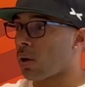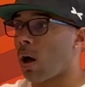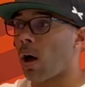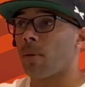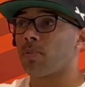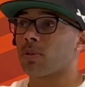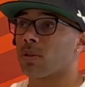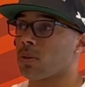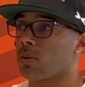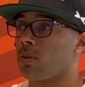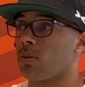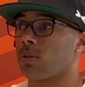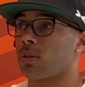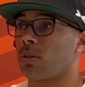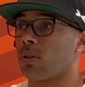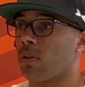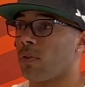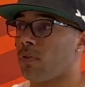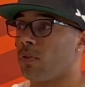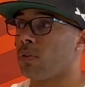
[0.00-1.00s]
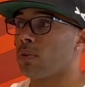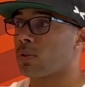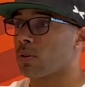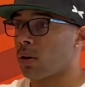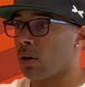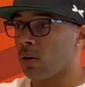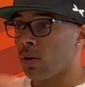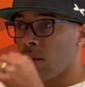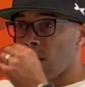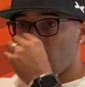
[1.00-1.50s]
obstacles in the
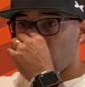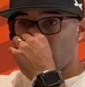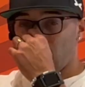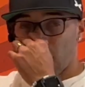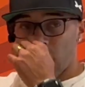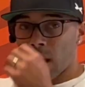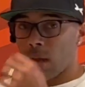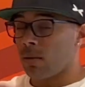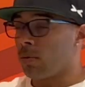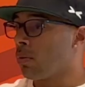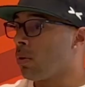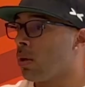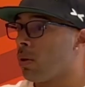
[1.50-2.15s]
future. And again,